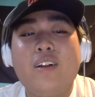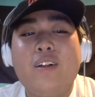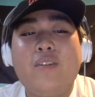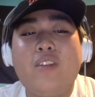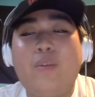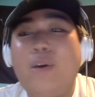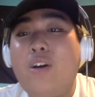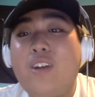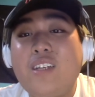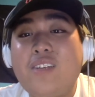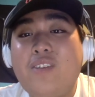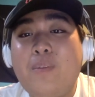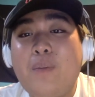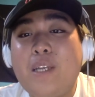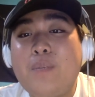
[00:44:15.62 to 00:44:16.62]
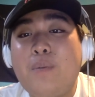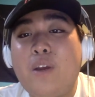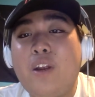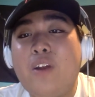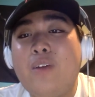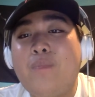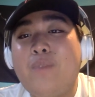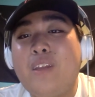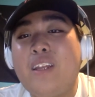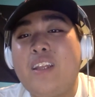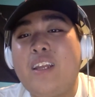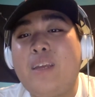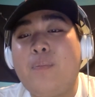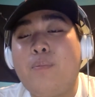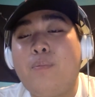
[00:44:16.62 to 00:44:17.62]
the Pelicans have the best player, and I
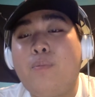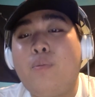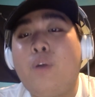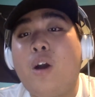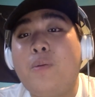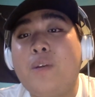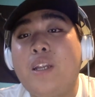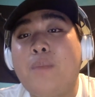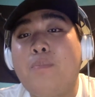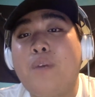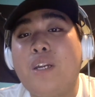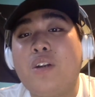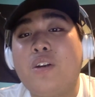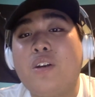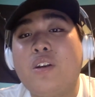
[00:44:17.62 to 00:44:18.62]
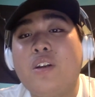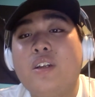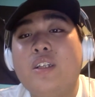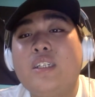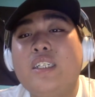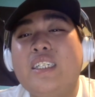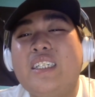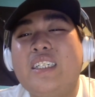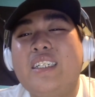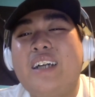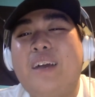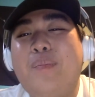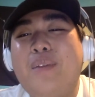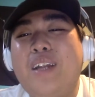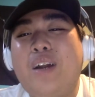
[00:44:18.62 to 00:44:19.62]
think probably the better
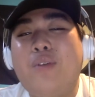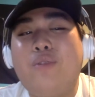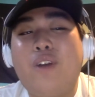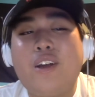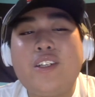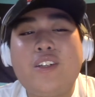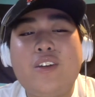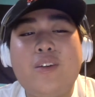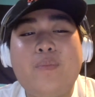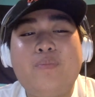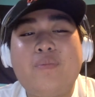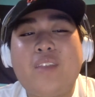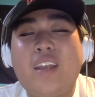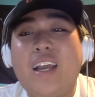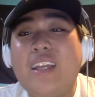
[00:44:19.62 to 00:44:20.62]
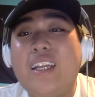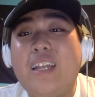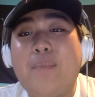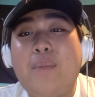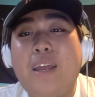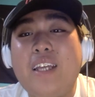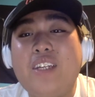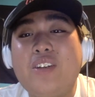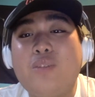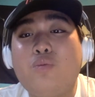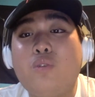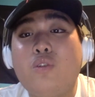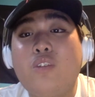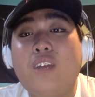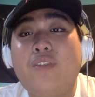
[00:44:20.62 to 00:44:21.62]
up and down roster. I think the Pacers
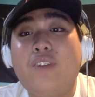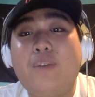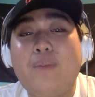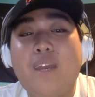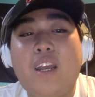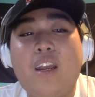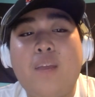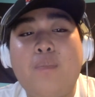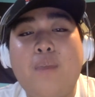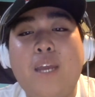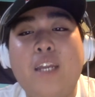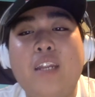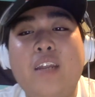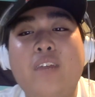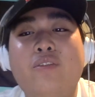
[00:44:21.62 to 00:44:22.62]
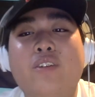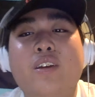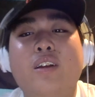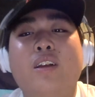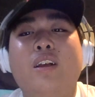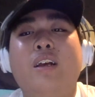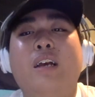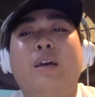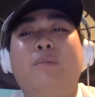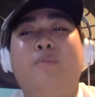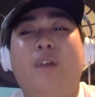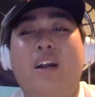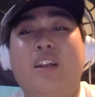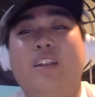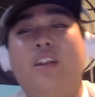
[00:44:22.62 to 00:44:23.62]
will definitely make it competitive,
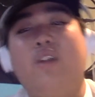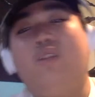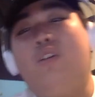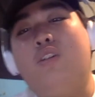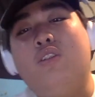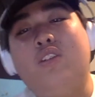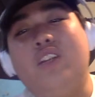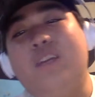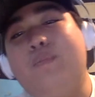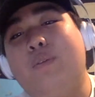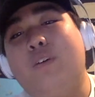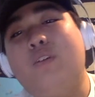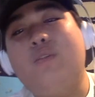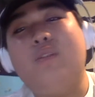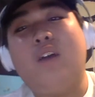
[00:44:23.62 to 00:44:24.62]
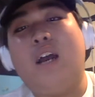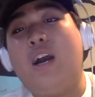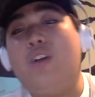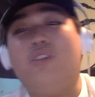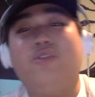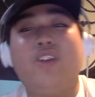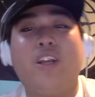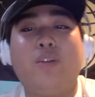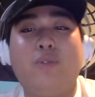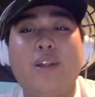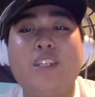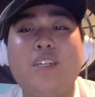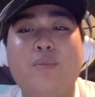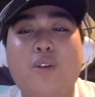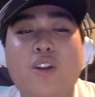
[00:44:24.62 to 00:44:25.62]
but Oladipo, I don't know if they're gonna
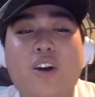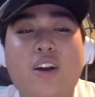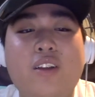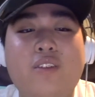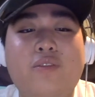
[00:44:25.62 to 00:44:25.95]
rest him or not.